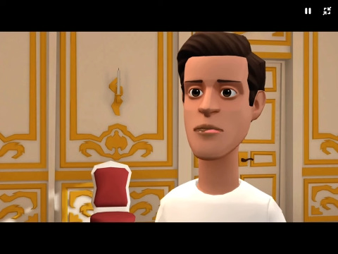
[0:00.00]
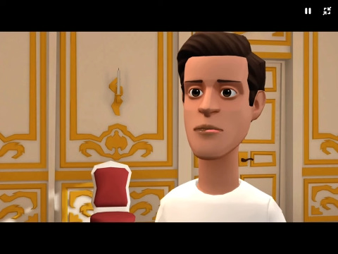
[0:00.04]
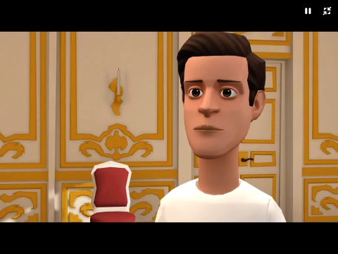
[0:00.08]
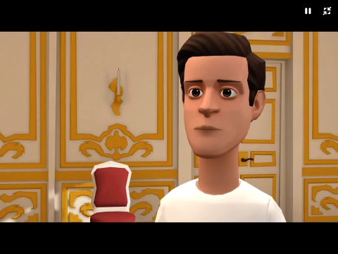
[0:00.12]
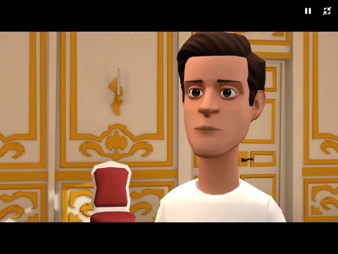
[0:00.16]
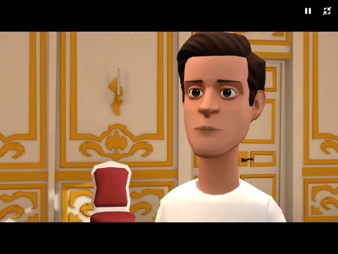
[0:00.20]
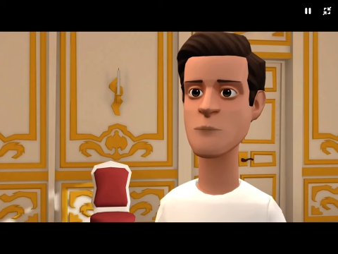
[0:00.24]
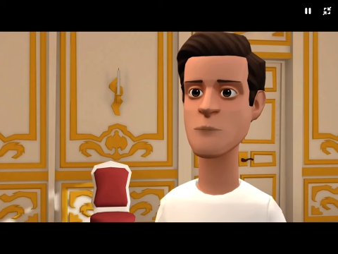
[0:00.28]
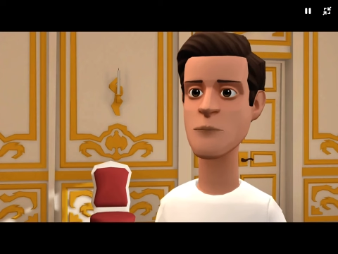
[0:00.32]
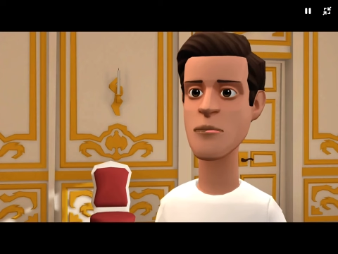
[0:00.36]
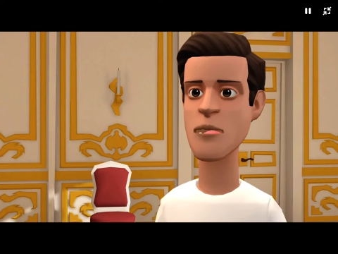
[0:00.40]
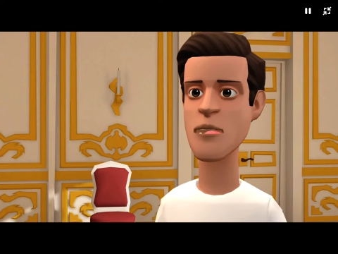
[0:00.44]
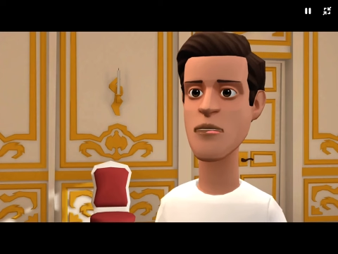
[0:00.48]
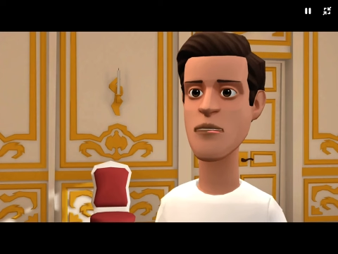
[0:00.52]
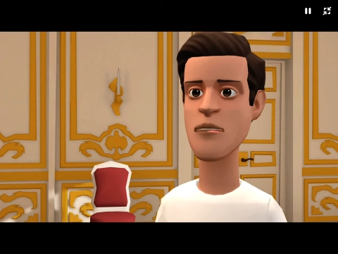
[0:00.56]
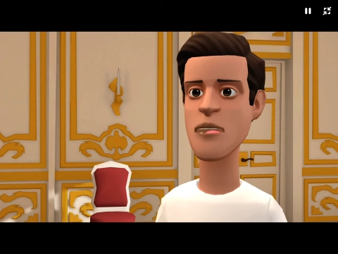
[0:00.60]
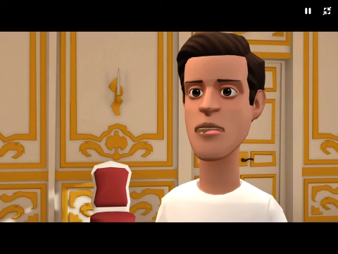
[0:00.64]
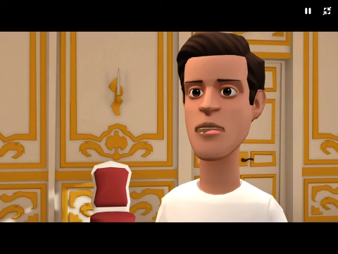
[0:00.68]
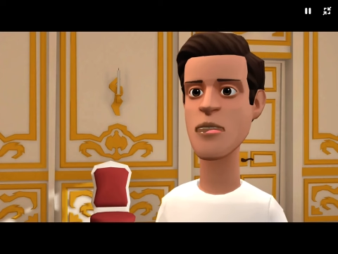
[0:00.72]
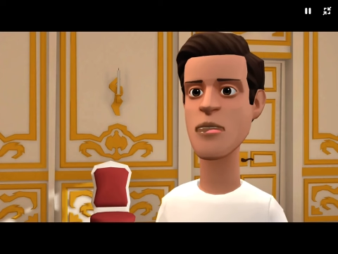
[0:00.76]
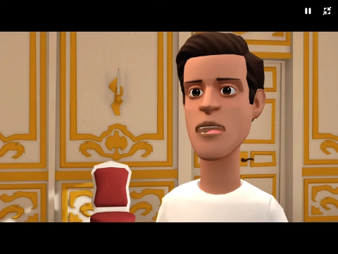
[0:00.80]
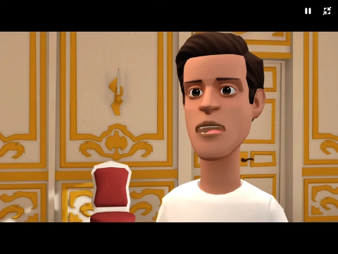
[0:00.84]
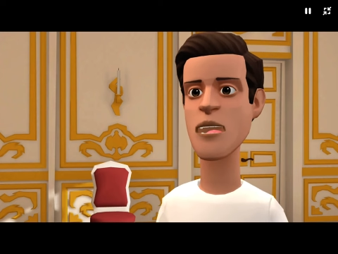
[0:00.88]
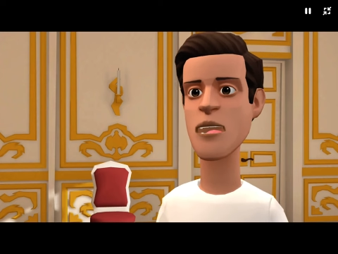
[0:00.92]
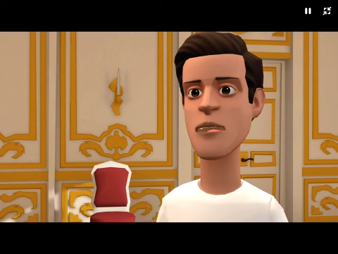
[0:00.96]
type B
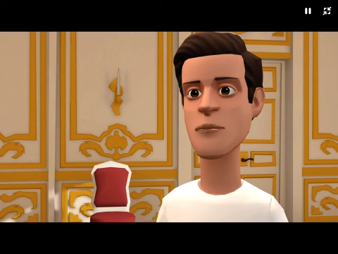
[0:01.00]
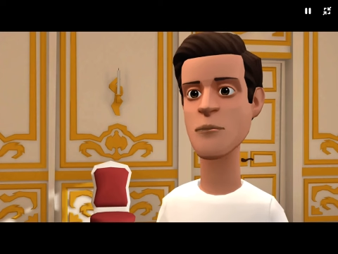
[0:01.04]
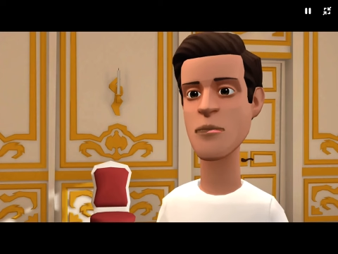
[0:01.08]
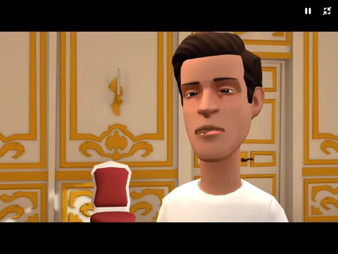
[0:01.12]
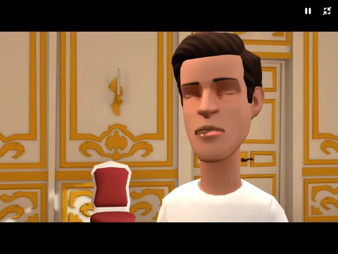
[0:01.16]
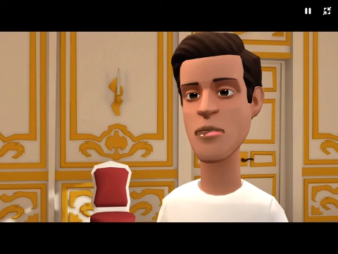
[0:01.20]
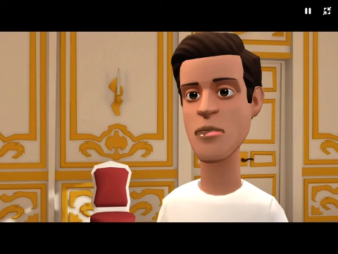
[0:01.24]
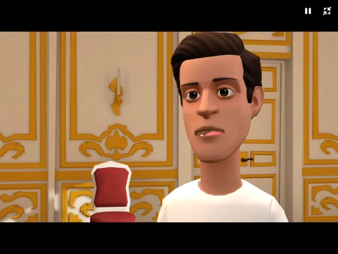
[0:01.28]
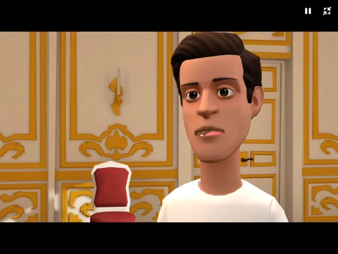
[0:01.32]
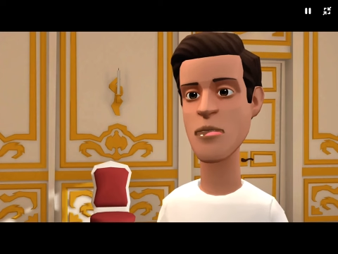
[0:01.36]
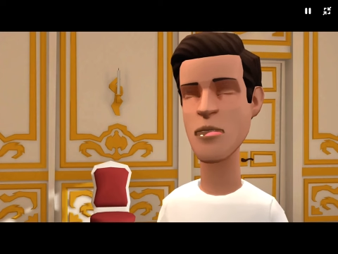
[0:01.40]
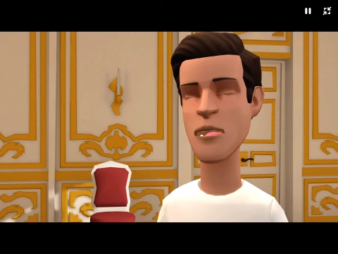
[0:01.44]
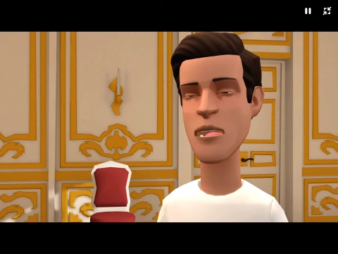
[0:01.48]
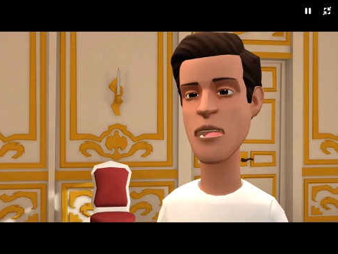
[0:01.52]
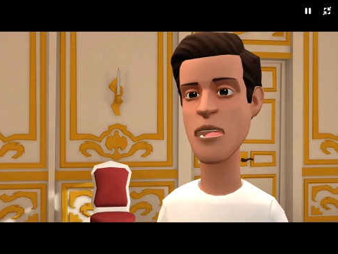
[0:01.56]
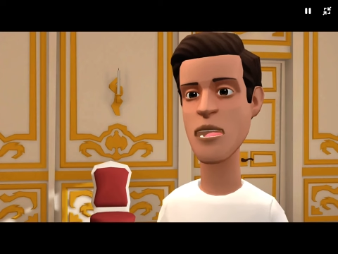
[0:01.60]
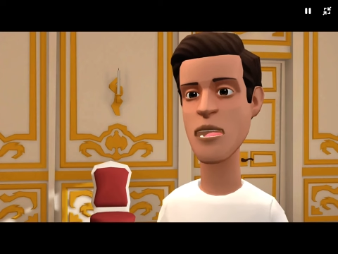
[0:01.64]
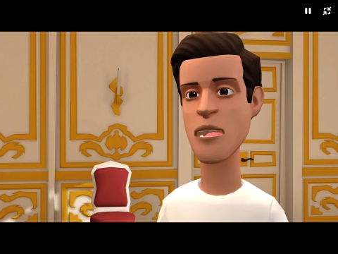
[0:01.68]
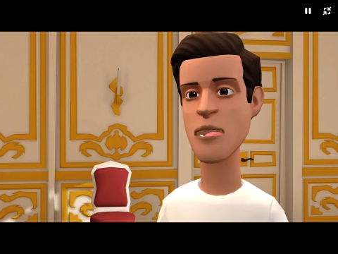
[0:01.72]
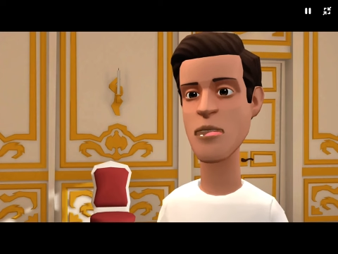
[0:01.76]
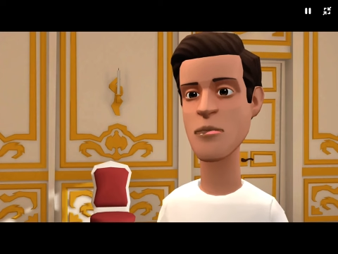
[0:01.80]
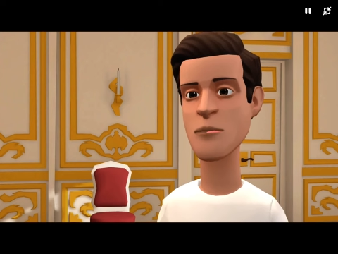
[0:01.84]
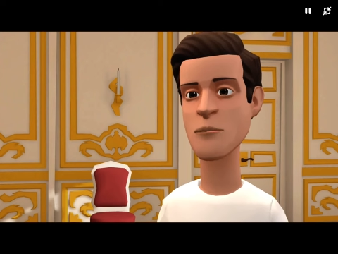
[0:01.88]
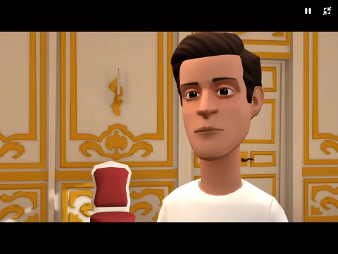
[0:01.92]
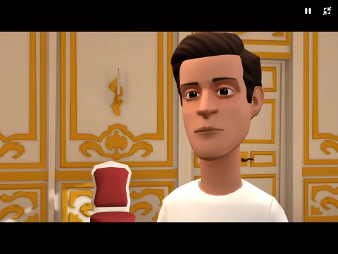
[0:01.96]
for Little Miss
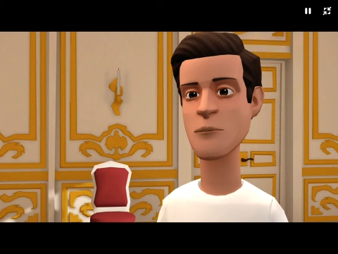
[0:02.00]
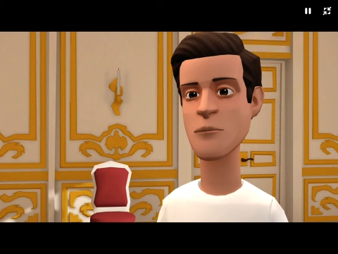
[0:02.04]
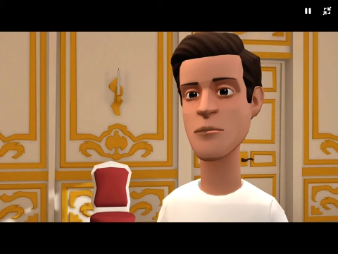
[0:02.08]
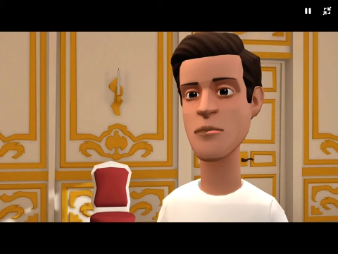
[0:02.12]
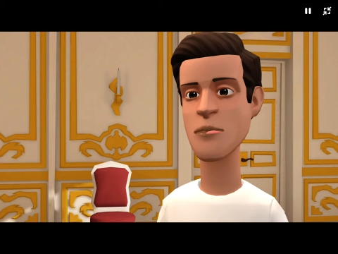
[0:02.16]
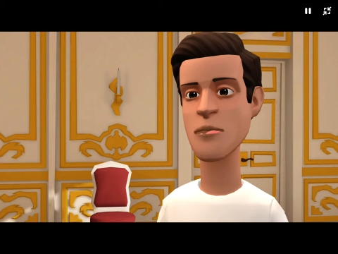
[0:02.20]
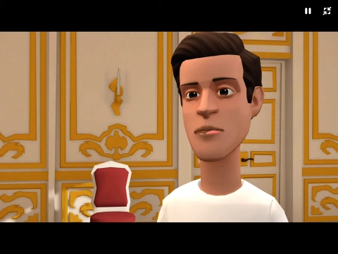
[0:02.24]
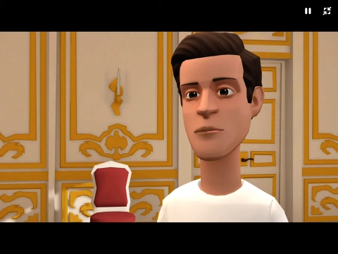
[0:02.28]
Giggles,